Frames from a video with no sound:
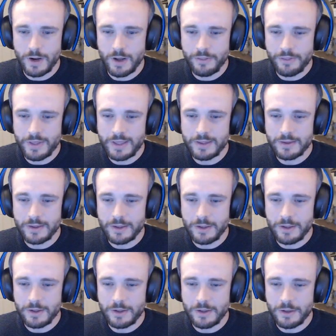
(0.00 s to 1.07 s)
I think
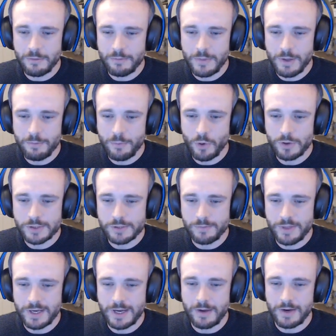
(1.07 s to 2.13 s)
you put
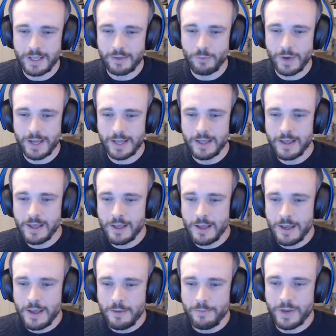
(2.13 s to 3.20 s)
something down here where,
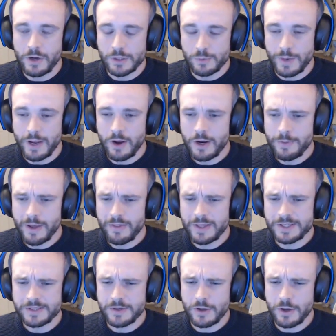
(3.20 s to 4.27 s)
because we heard about
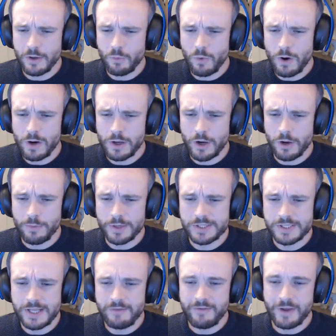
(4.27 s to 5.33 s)
this a while ago, but
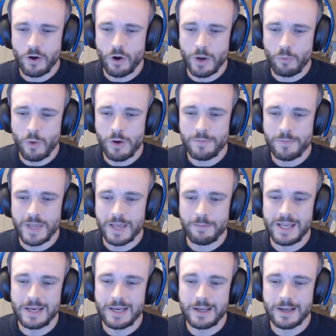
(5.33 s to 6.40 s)
SteamVR won't be
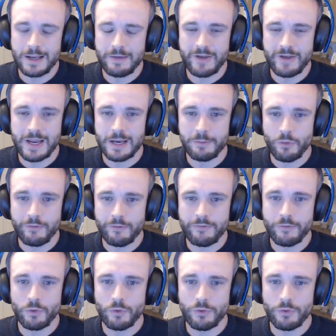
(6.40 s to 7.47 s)
immediately available
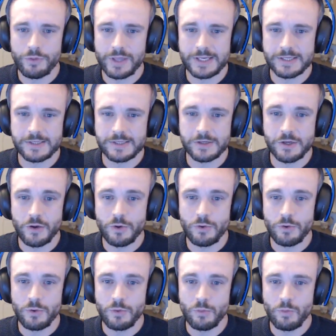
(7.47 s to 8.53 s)
for these
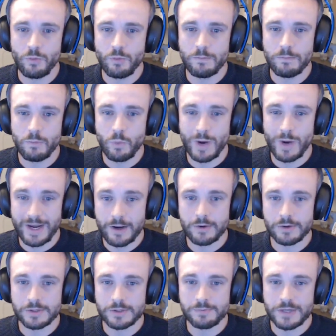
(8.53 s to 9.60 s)
new
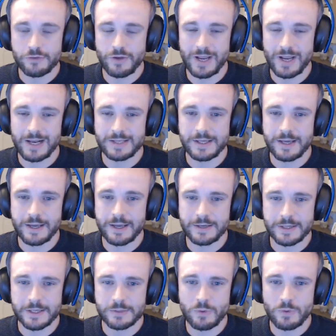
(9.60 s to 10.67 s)
Windows mixed reality
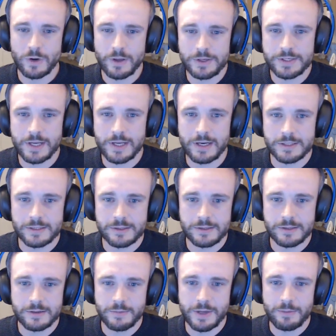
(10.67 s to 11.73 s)
headsets. Why don't you tell
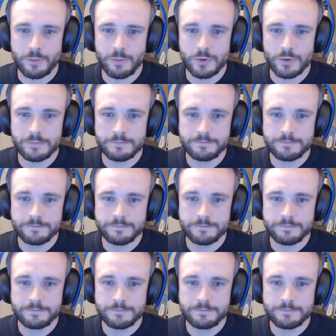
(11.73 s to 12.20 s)
us a bit more?